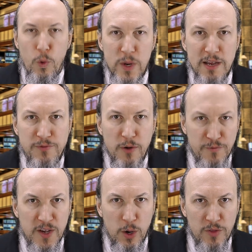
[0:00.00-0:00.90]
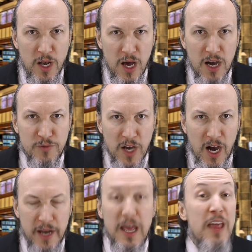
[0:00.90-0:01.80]
We fulfill the law of
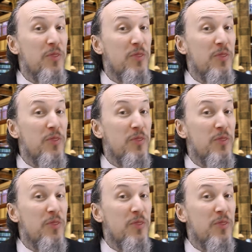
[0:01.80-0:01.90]
God.